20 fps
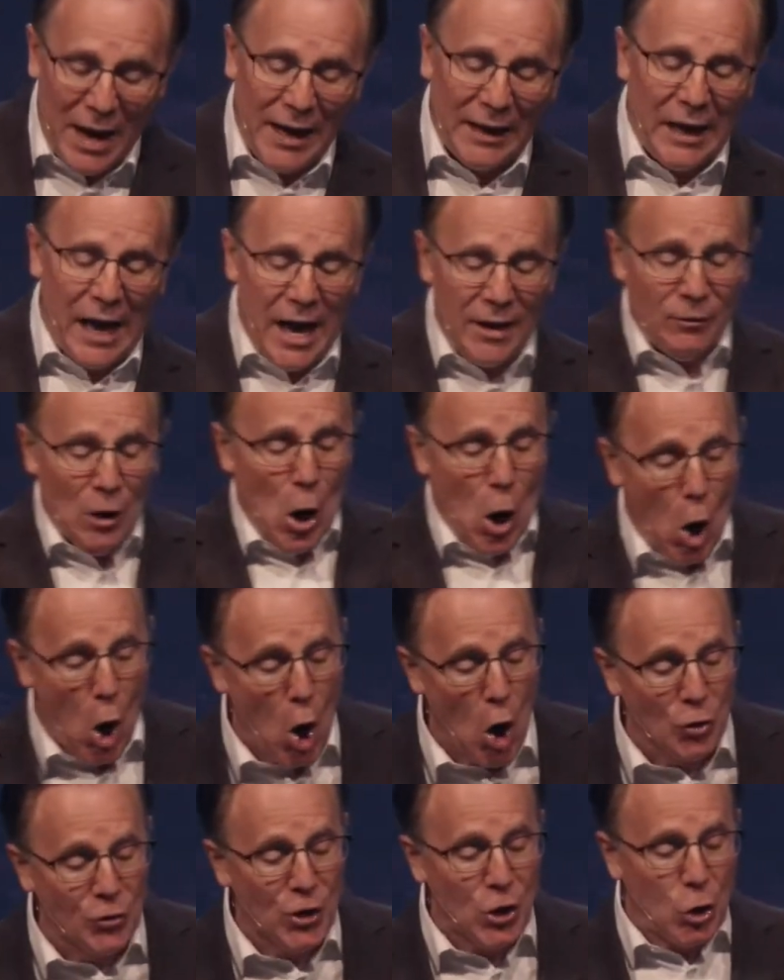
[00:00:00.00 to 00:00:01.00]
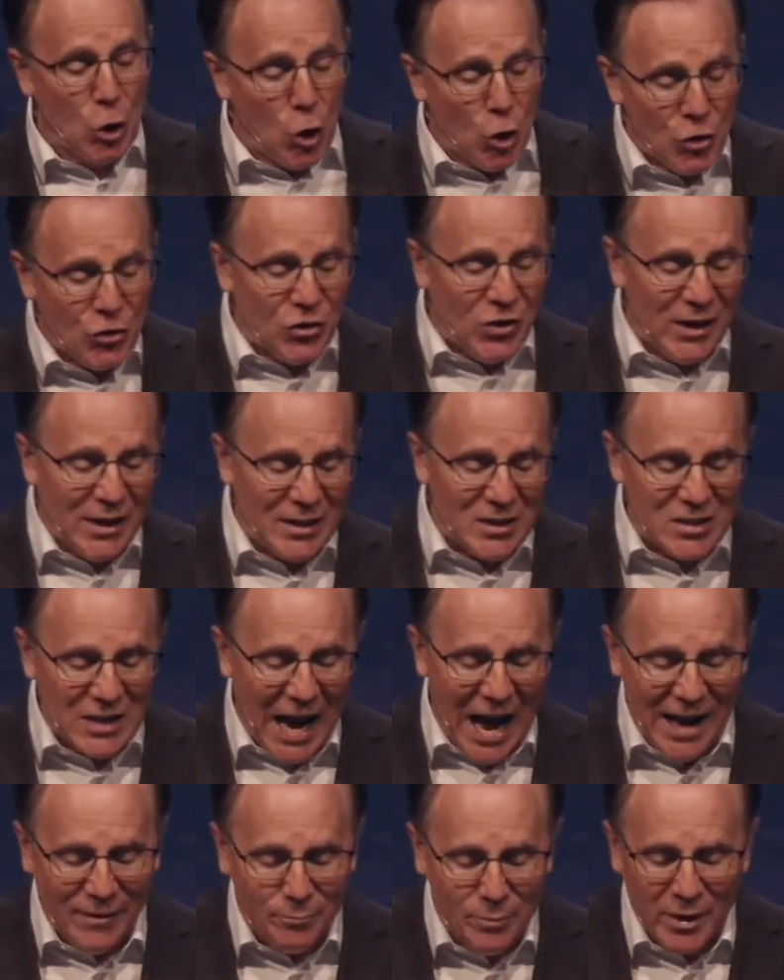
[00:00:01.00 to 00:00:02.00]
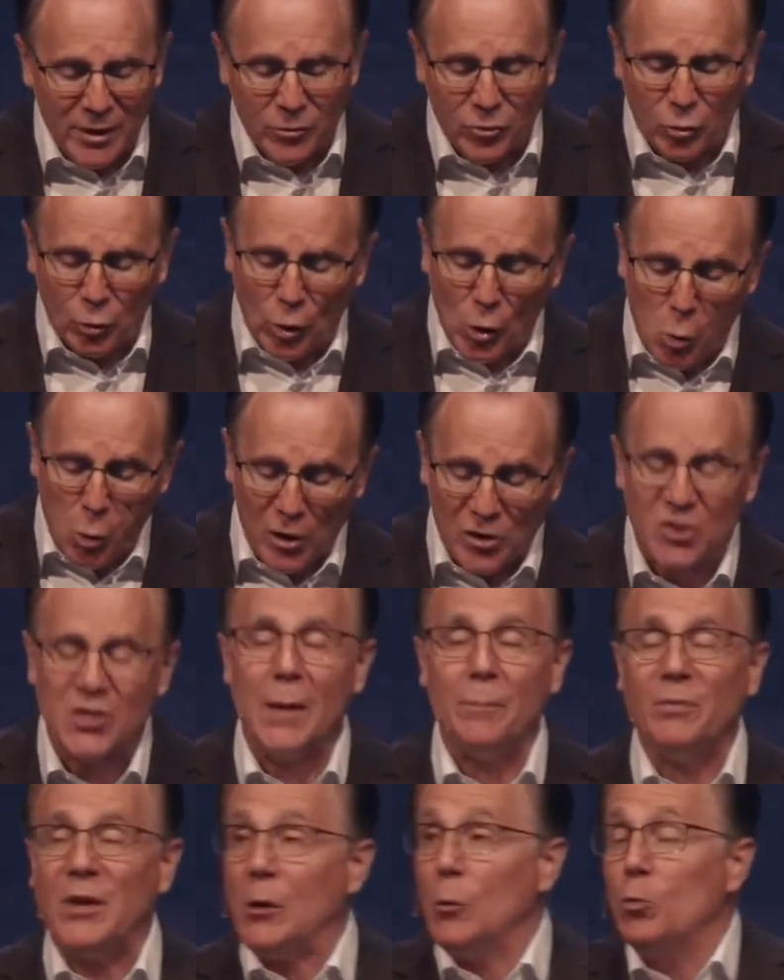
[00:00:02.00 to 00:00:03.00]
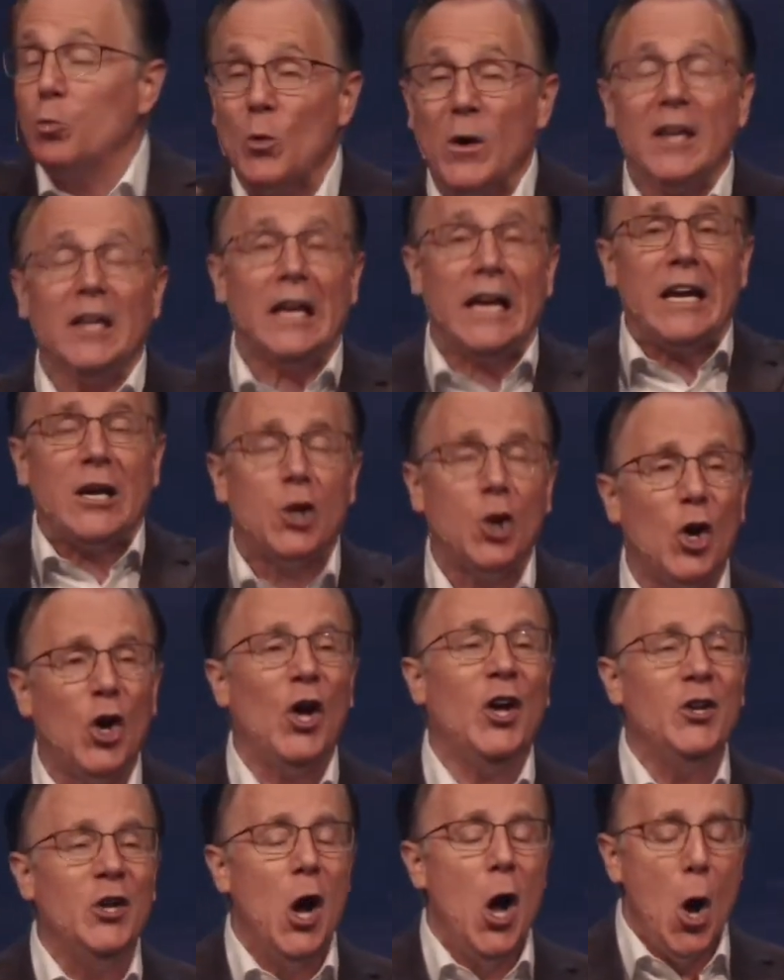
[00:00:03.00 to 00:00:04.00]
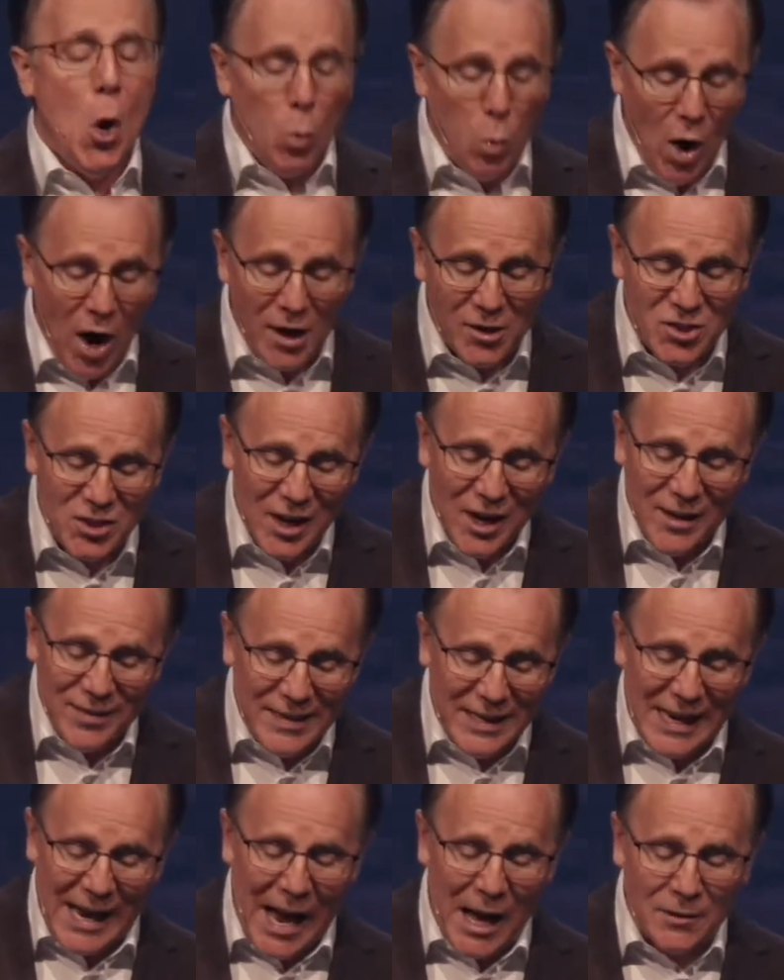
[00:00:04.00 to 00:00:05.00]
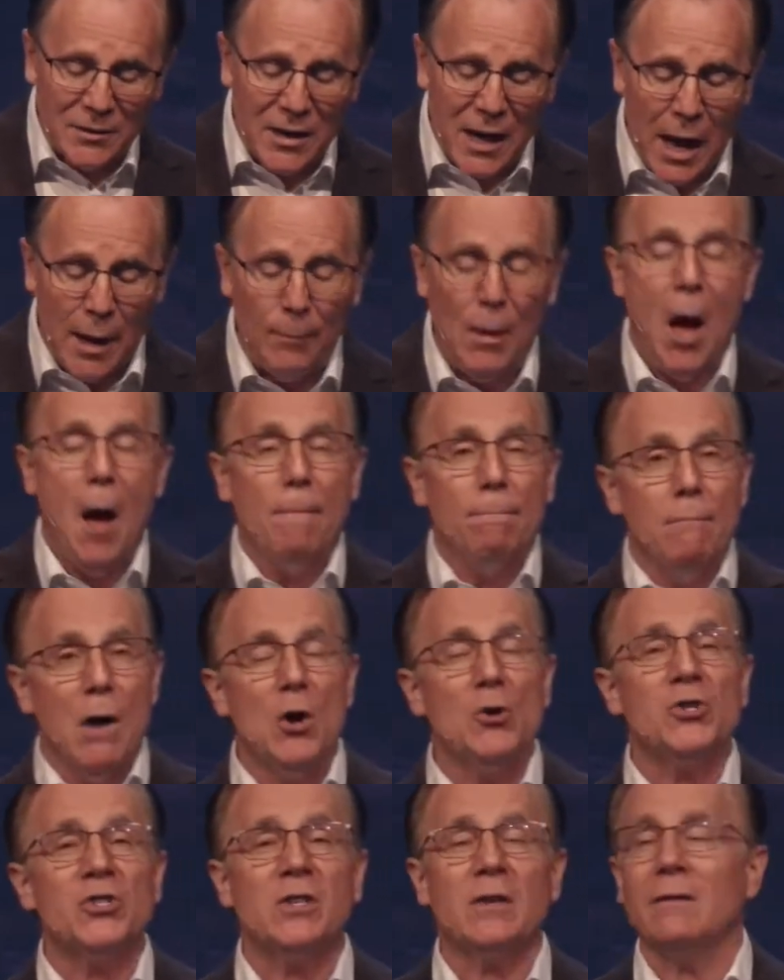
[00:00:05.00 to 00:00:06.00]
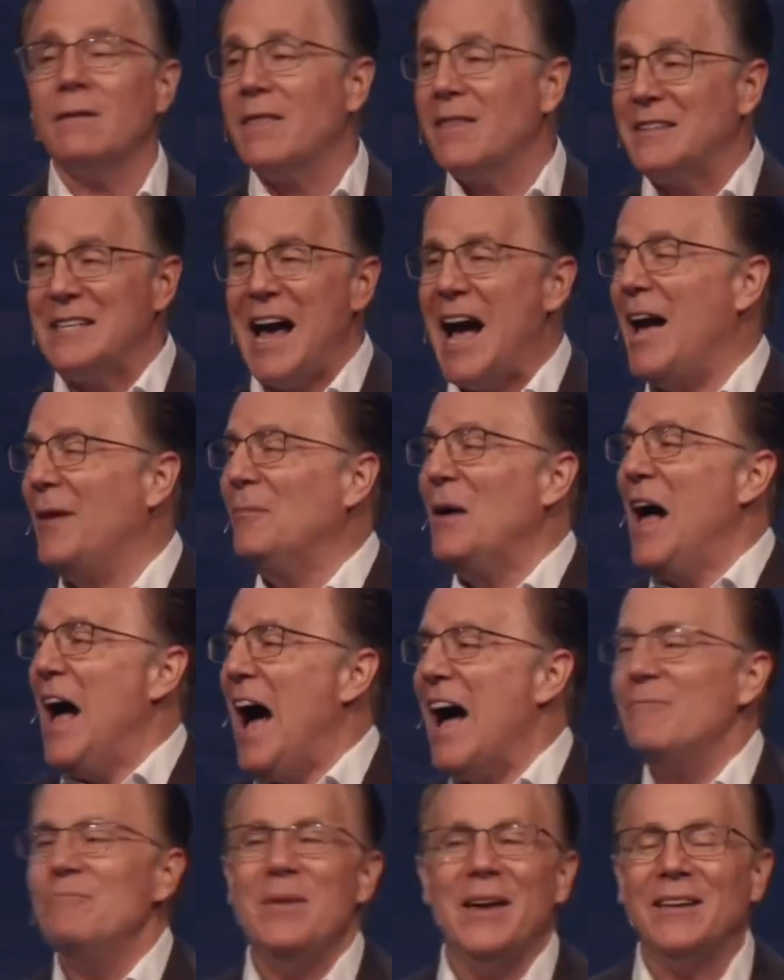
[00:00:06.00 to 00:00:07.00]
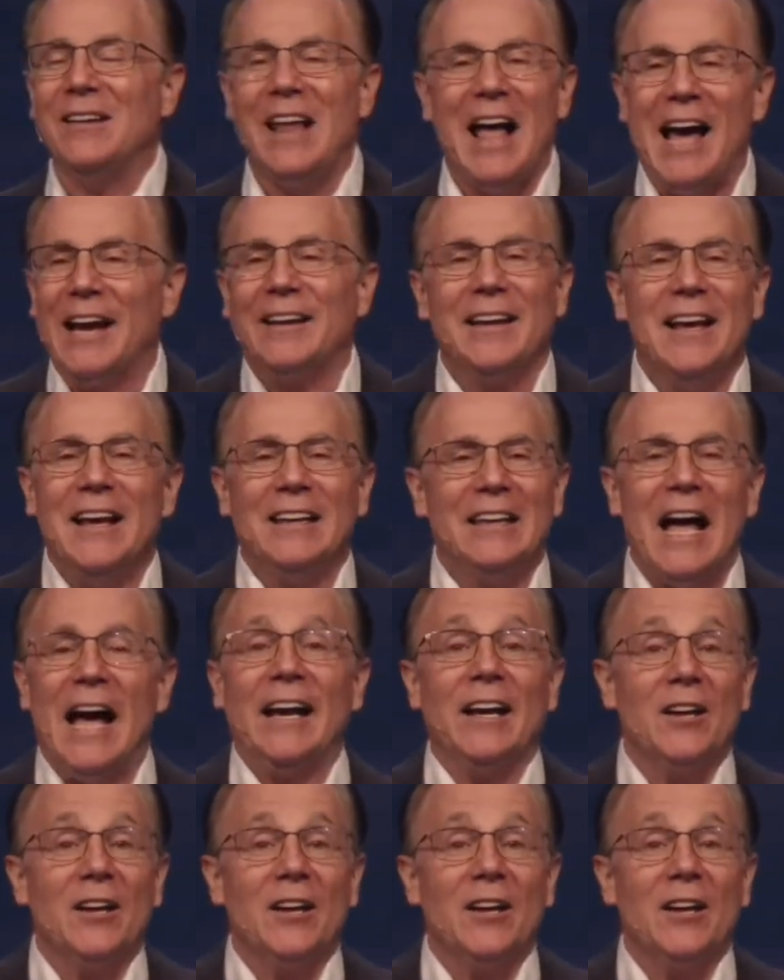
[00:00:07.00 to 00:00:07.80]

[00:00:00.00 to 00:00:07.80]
of my life, all the good things I've been through where something really good was the outcome, most of the time I've been like